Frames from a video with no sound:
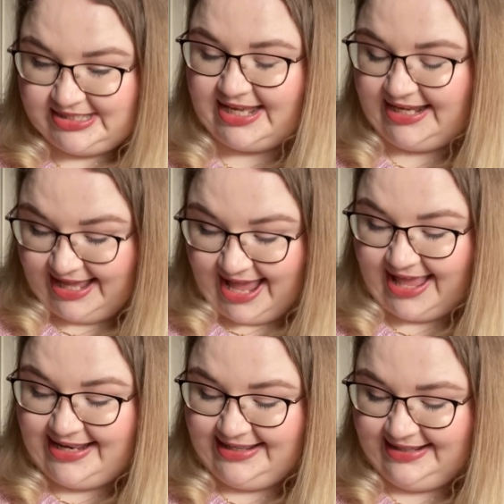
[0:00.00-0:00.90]
set
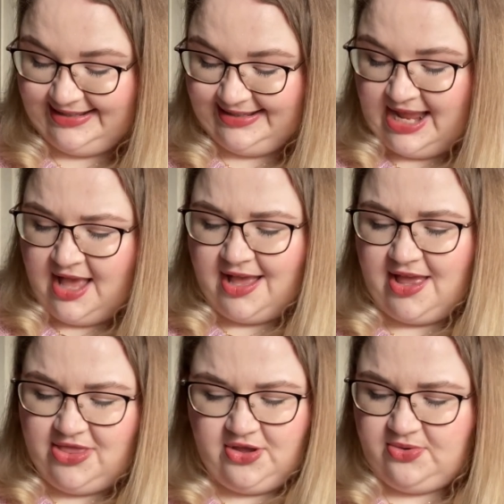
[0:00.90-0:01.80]
again.
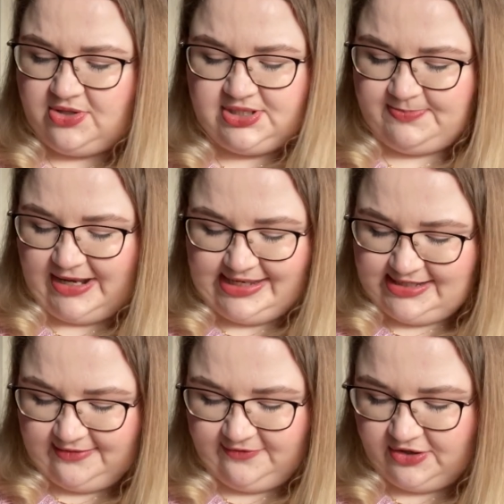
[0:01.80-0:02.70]
Although there's
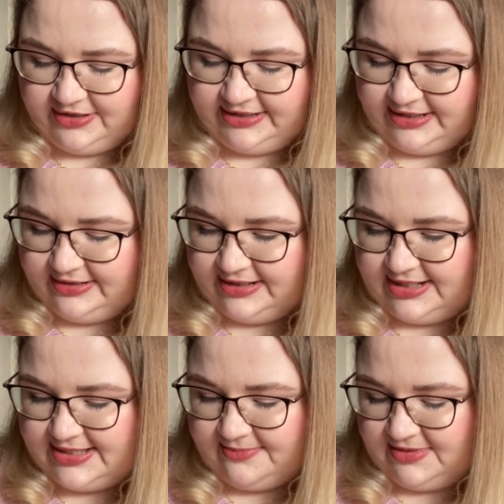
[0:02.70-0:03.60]
plenty of yarn here to
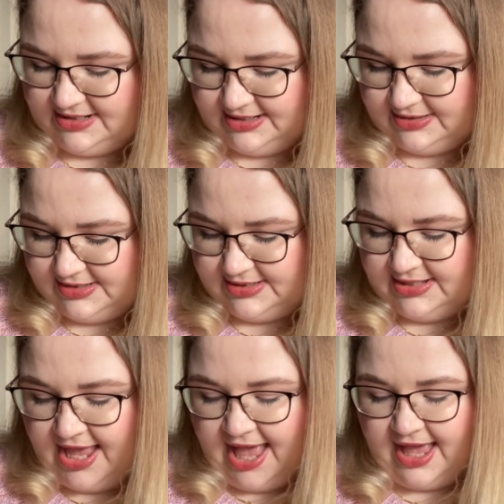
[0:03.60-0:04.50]
knit something else
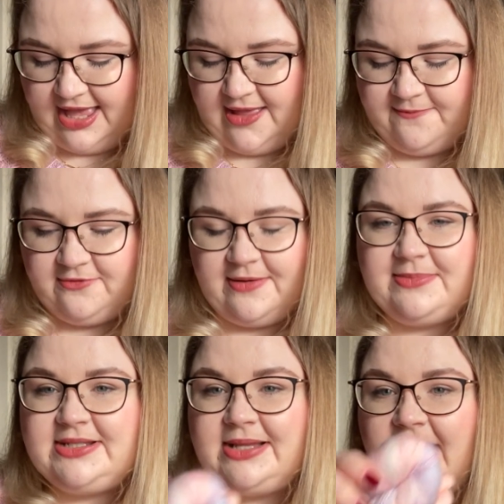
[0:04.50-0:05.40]
um, from
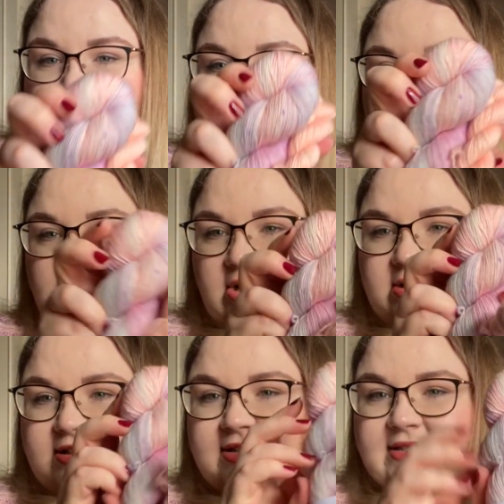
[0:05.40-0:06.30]
Botanical
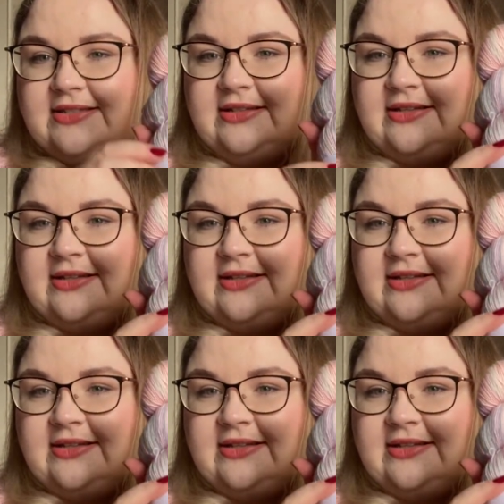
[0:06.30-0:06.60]
Yarns